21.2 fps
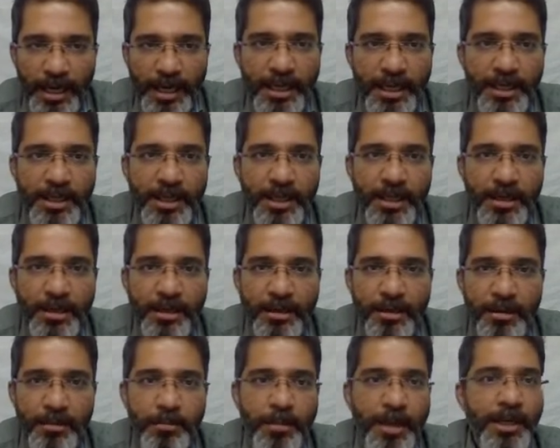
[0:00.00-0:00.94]
anything
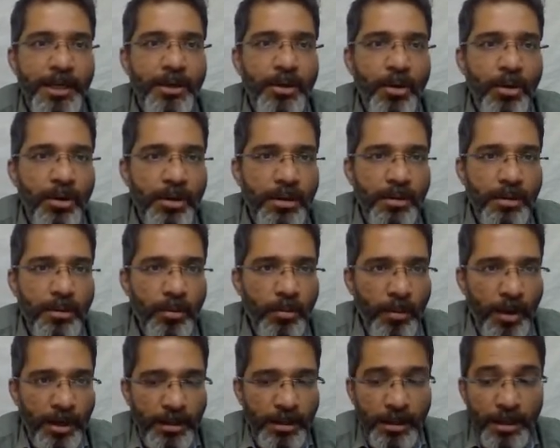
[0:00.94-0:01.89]
but not
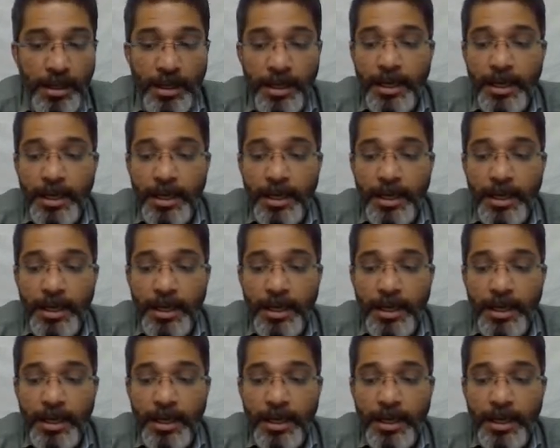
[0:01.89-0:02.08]
1.